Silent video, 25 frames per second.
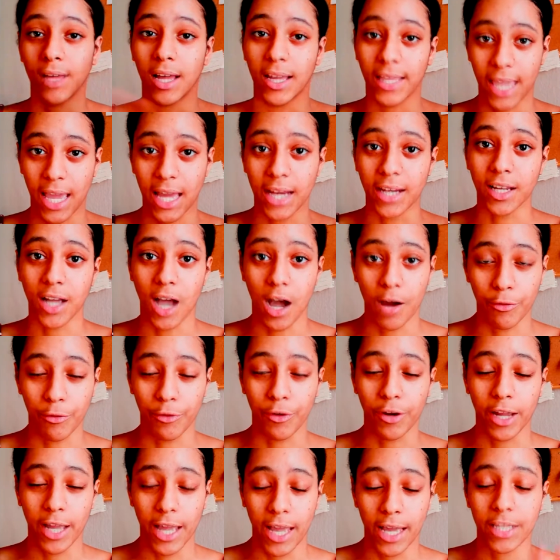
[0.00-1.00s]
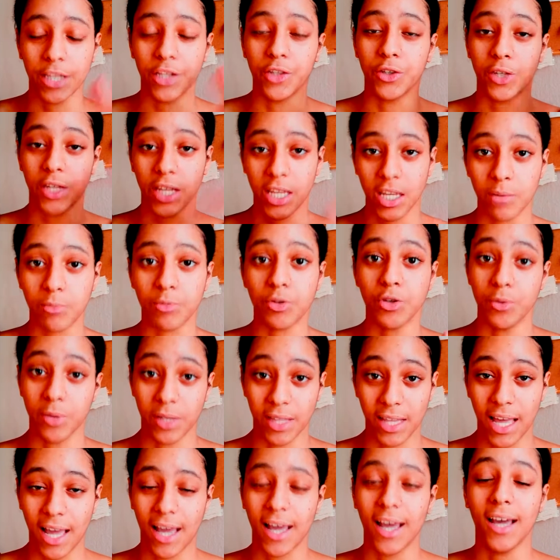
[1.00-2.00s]
again covering it, and you'd keep doing
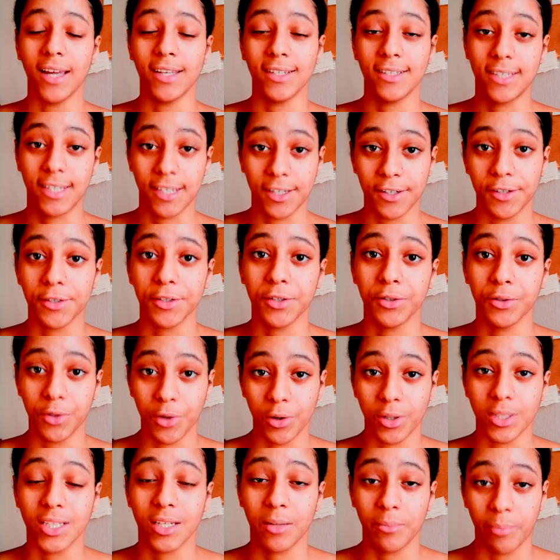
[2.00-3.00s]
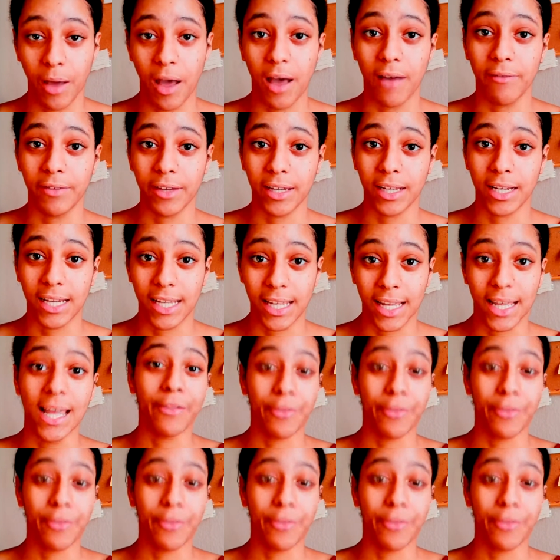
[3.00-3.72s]
that until you got it perfectly.